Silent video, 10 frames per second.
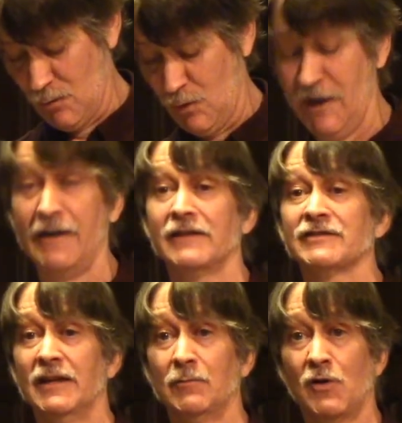awareness
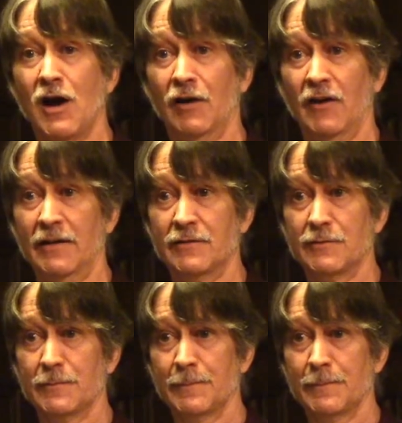and progress.